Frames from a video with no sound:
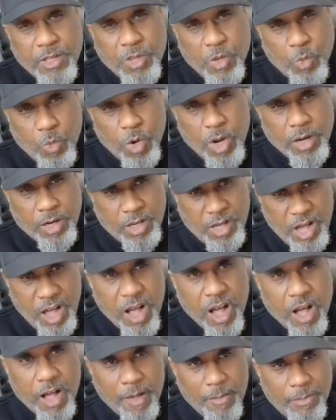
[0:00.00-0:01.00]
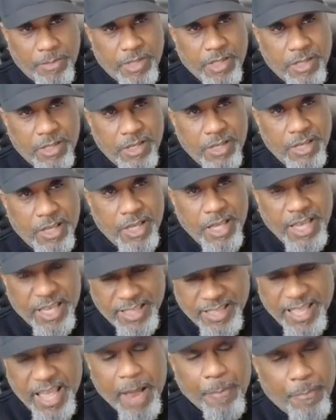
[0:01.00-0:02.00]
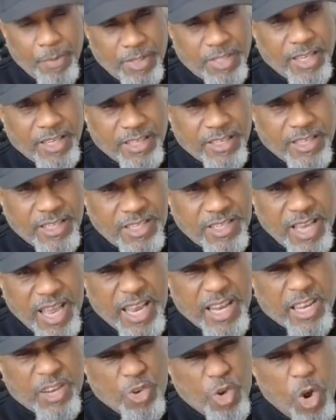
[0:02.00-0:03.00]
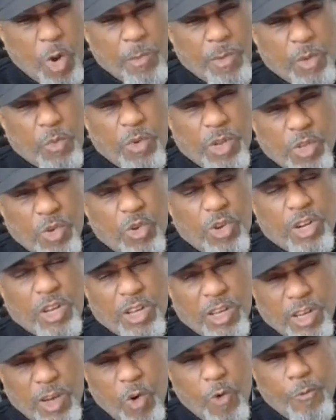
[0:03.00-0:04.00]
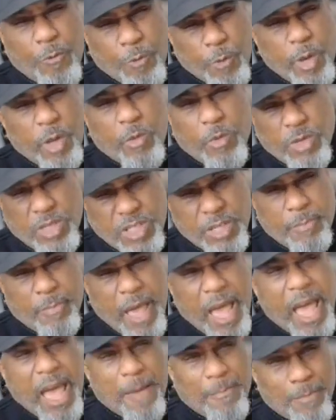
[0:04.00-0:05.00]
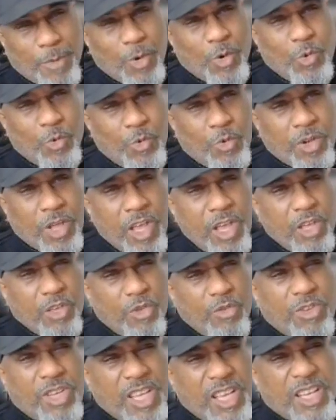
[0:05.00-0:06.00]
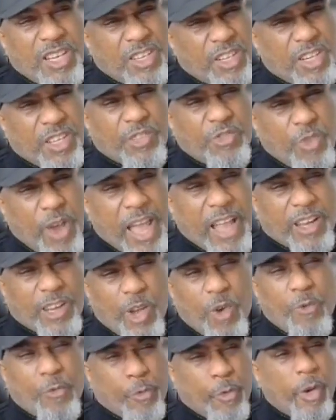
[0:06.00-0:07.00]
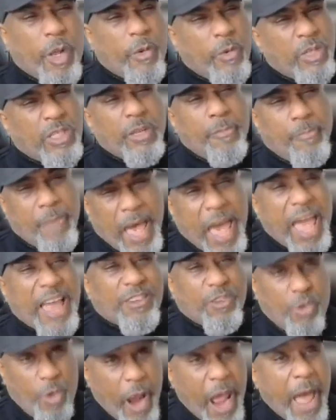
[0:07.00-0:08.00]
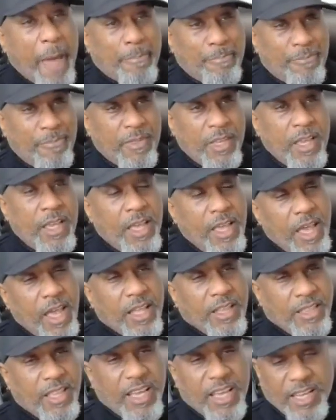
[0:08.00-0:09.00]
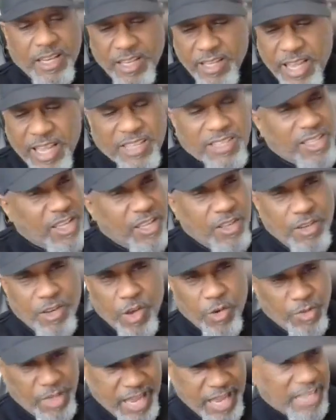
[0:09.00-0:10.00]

to what comes in that particular state. And normally when you're in a low frequency, bad mood, you tend to attract low frequency, bad crap. And then the next thing you know,